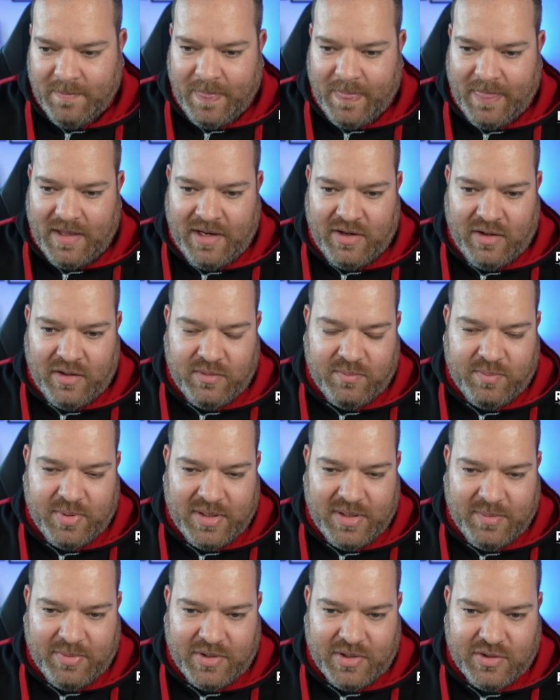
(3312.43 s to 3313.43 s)
I know
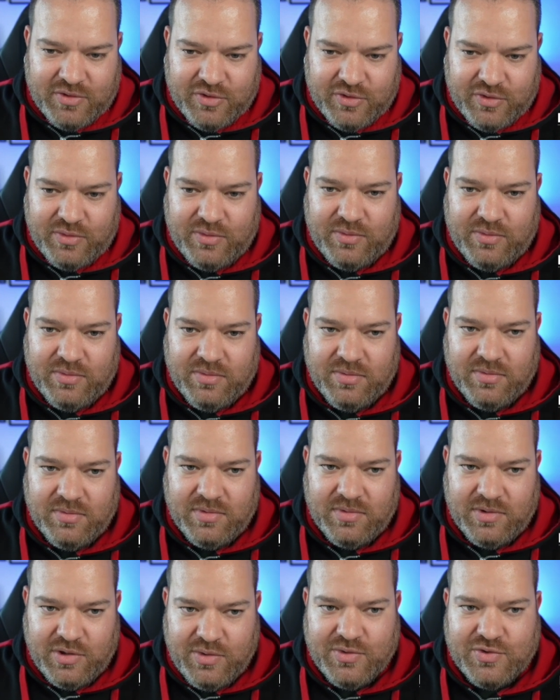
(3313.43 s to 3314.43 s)
people that do
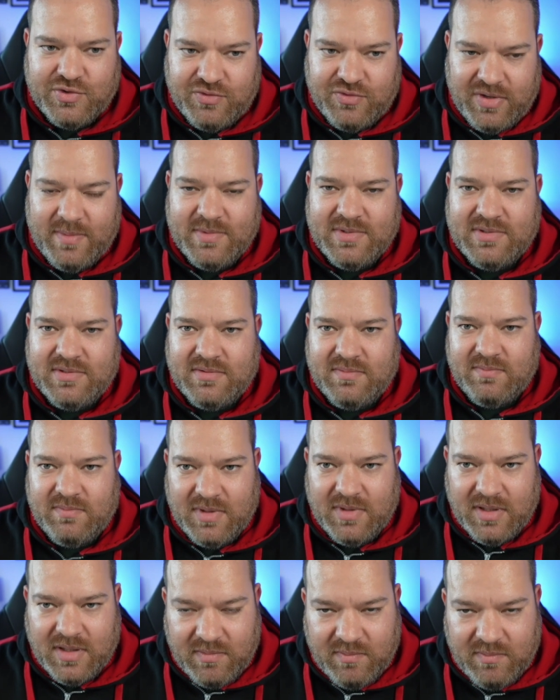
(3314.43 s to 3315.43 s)
use scripts.
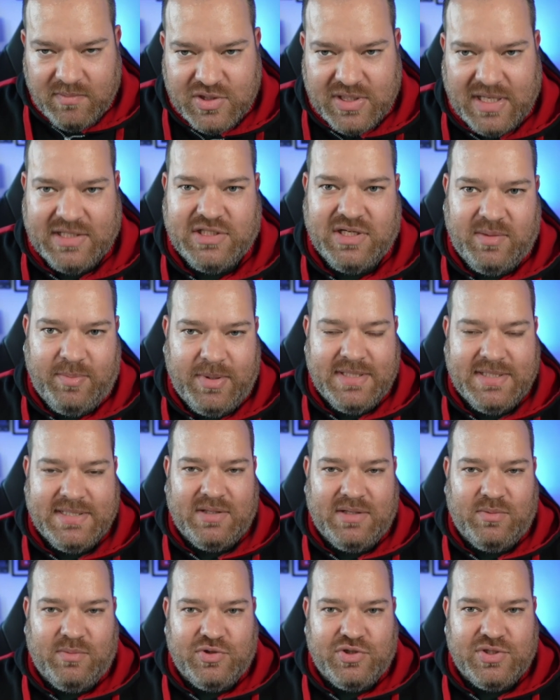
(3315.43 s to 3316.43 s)

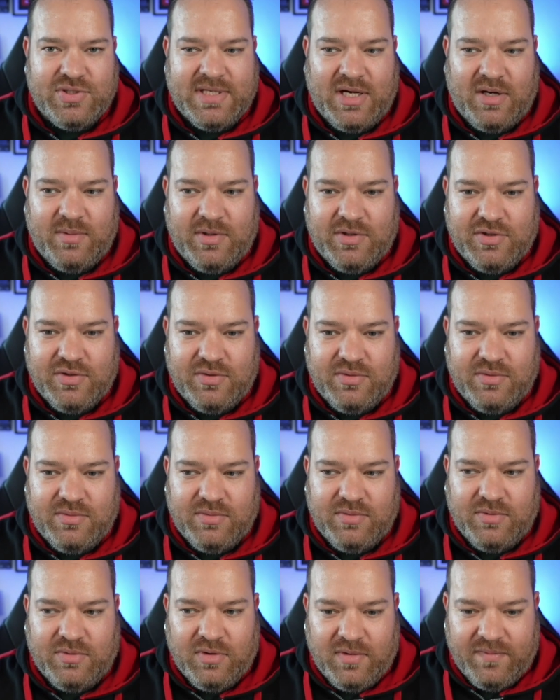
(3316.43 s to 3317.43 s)
ChatGPT will just help you
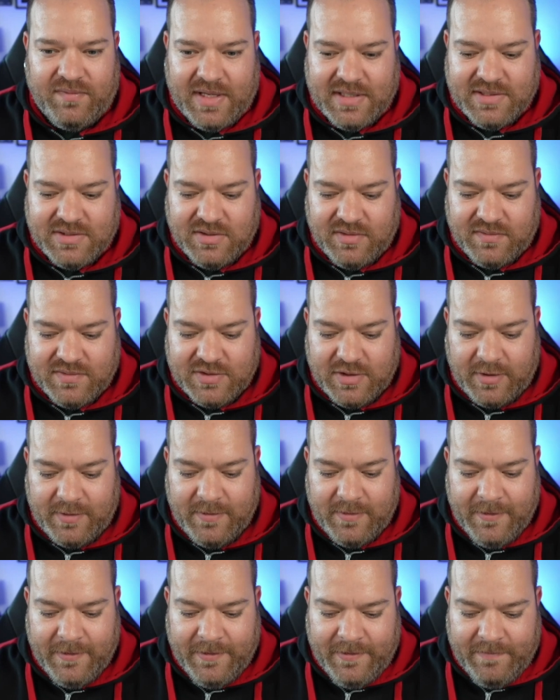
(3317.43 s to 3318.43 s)
do all of that stuff. So
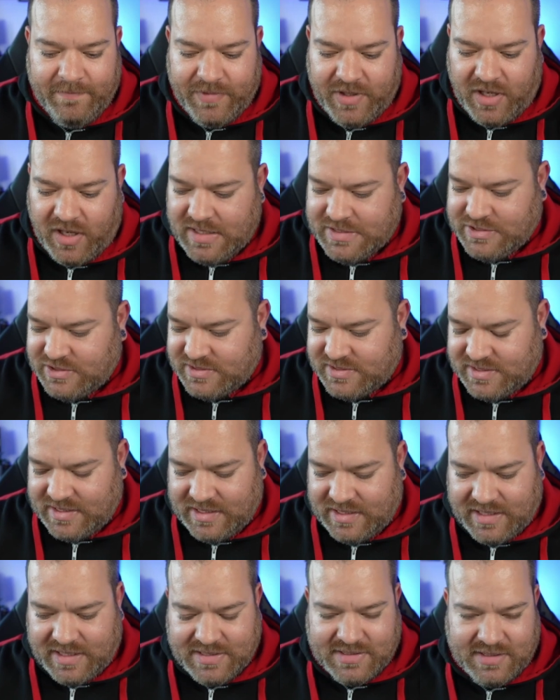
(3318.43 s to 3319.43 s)
I just
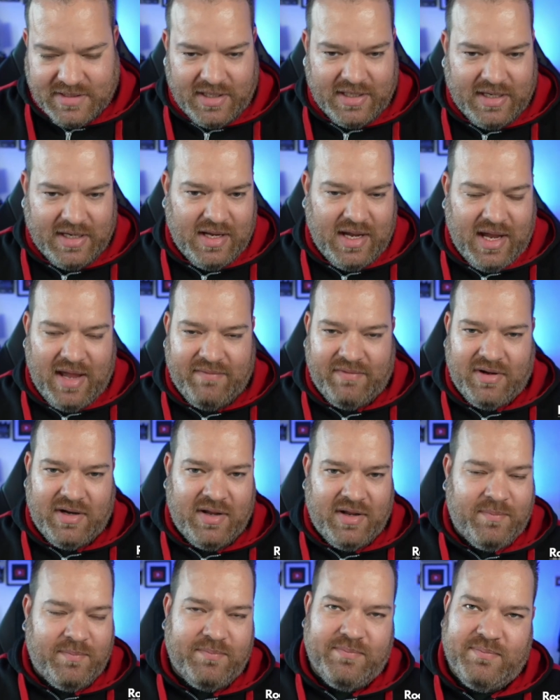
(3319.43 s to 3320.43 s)
think it's like having
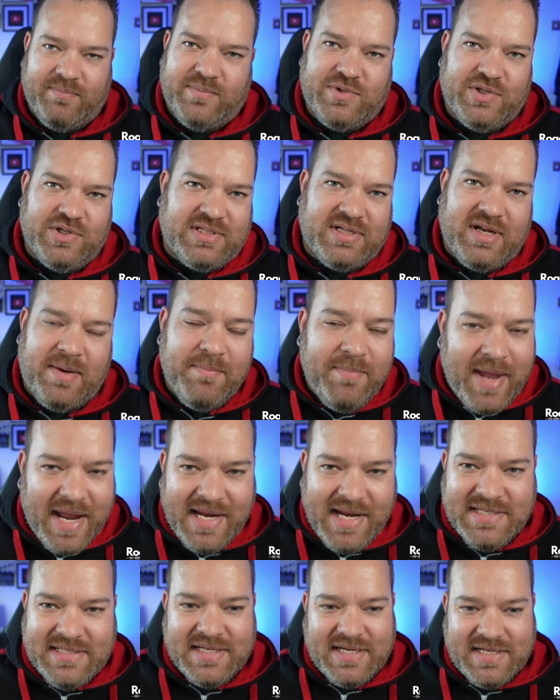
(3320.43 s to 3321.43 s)
a, just an
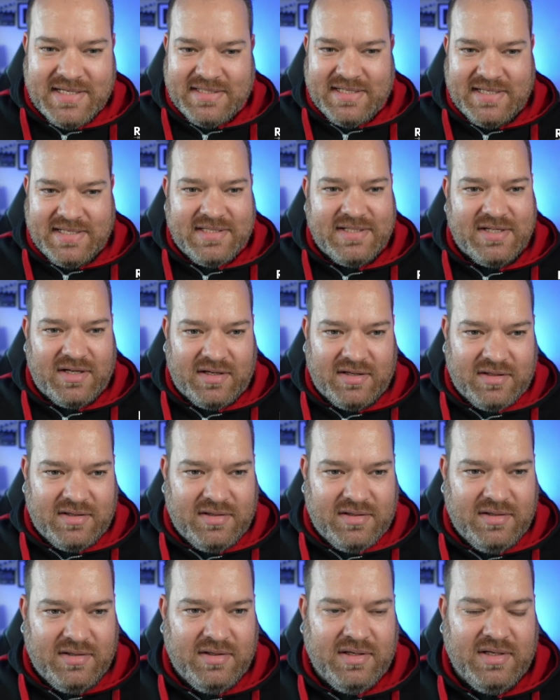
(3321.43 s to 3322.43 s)
amazing assistant
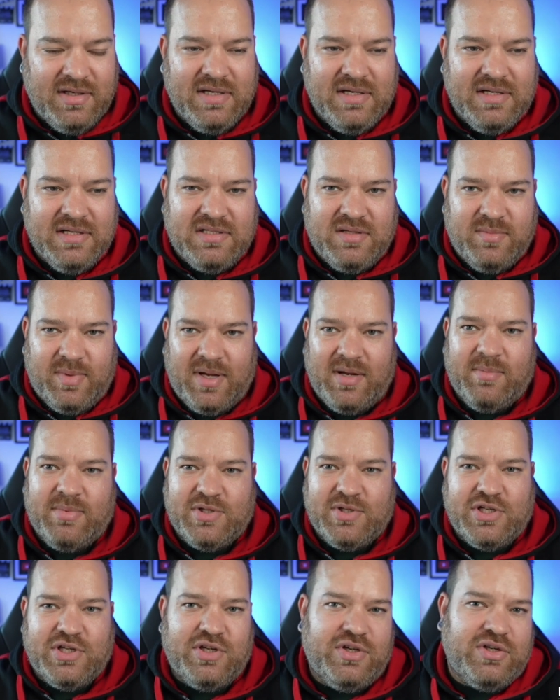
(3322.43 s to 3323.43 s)
to be able
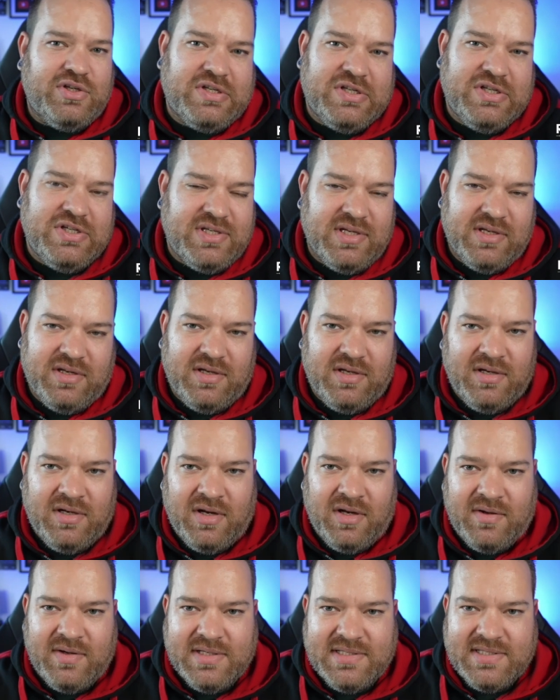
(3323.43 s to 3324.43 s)
to use, because, you
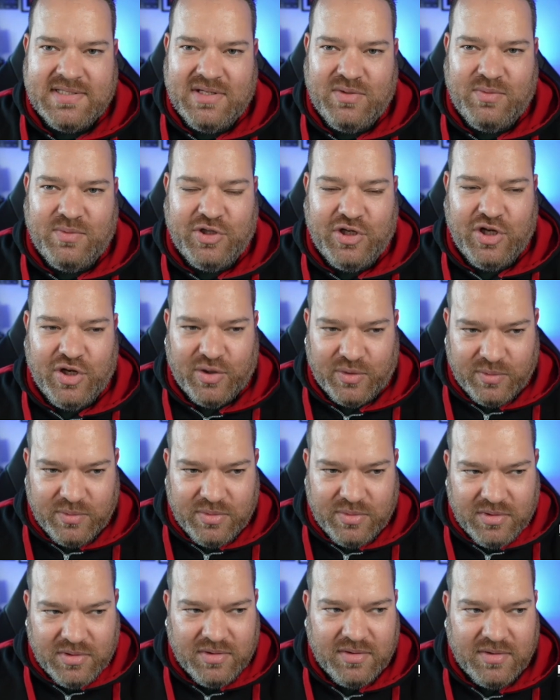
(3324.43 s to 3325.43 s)
know, it's still you
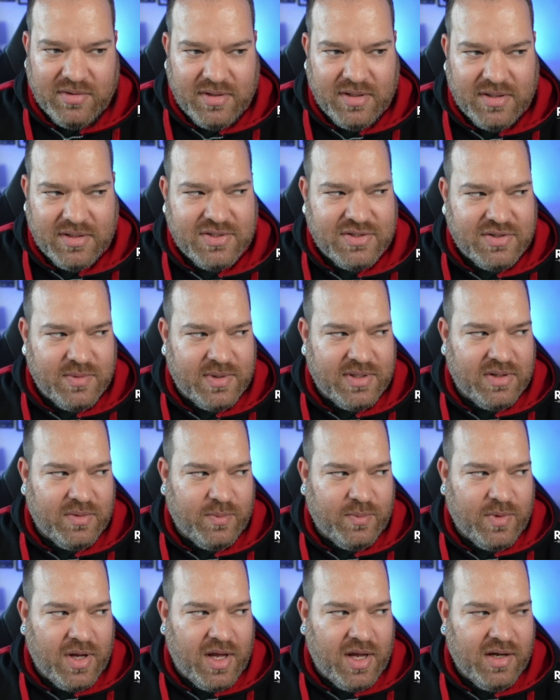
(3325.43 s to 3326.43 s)
that's doing the
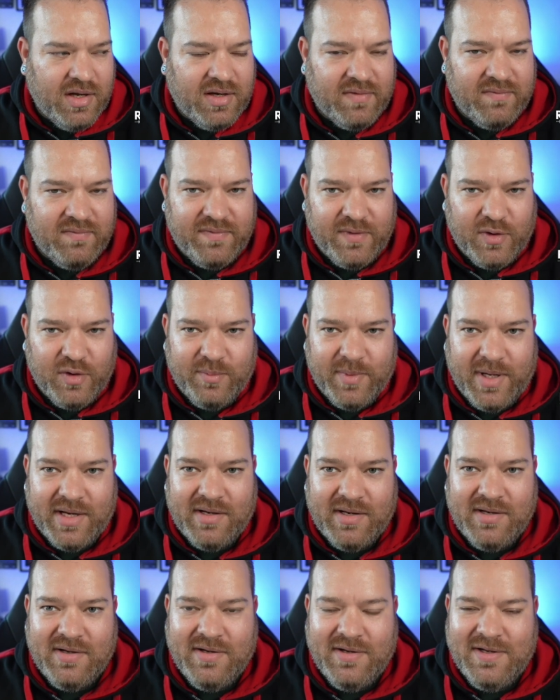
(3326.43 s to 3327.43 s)
work and filming.
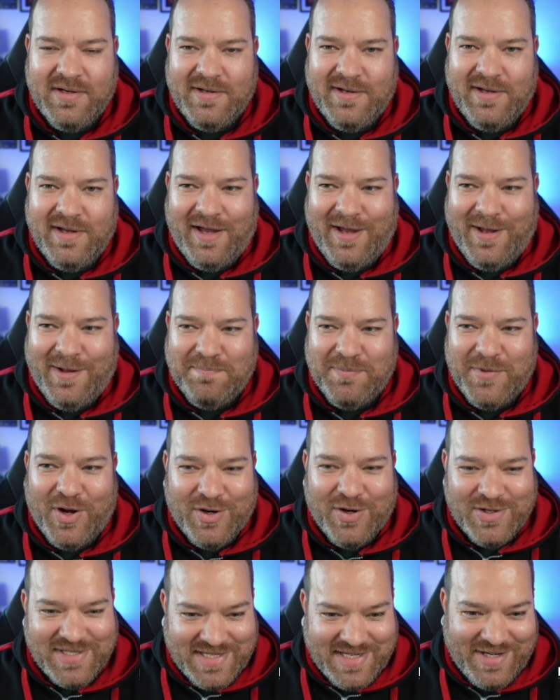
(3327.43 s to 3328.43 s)

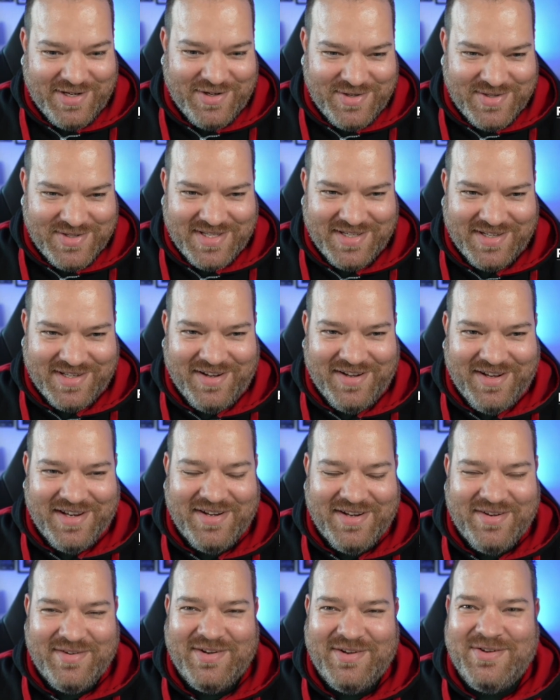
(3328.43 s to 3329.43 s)
Austin, who's the
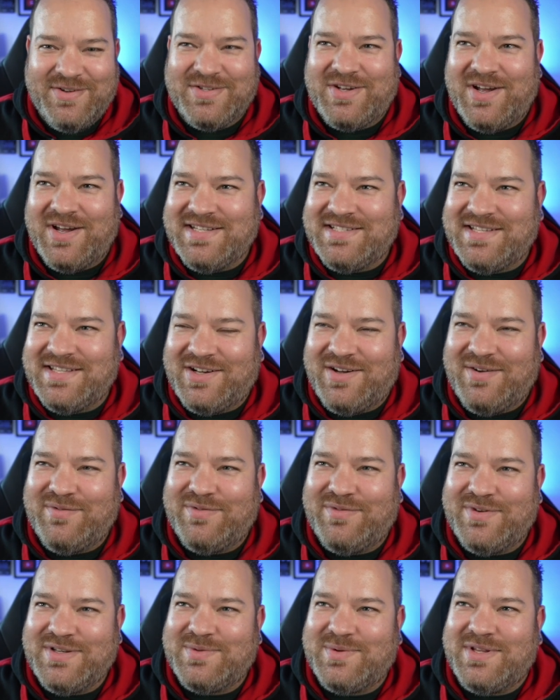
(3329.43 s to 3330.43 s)
guy who's going to the
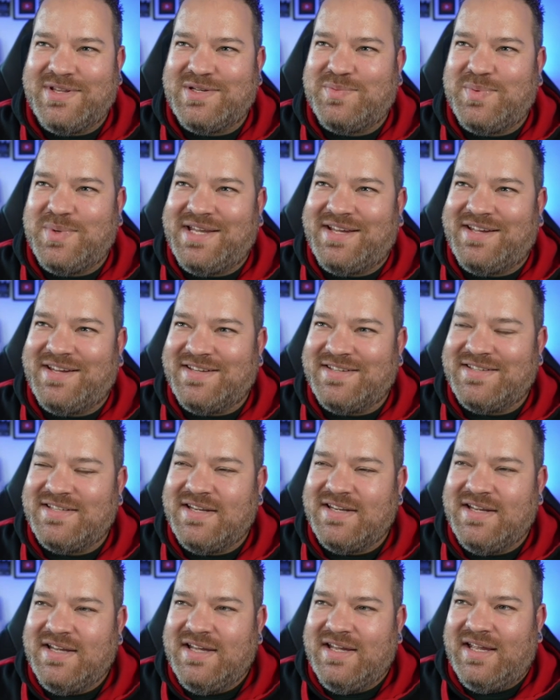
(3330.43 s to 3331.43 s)
conference, one of the speakers,
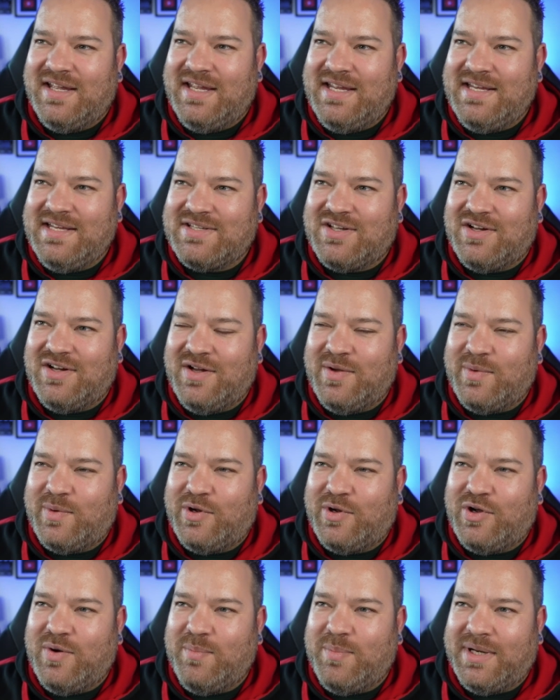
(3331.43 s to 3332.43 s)
he's got a
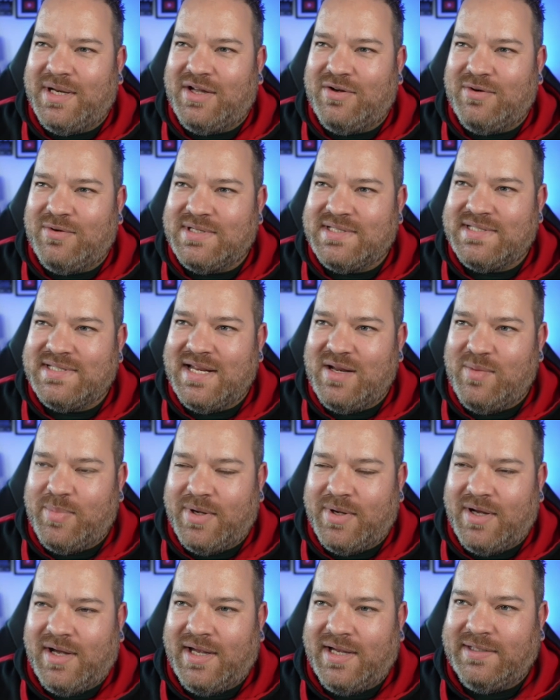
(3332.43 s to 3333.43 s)
company called
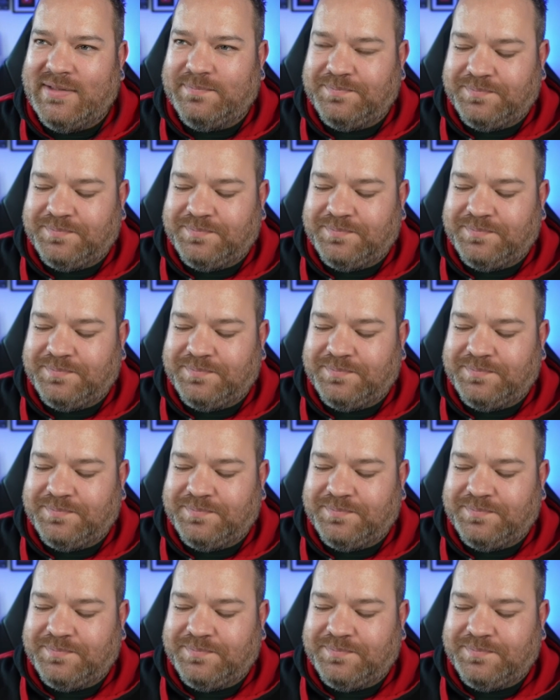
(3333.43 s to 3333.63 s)
Syllaby,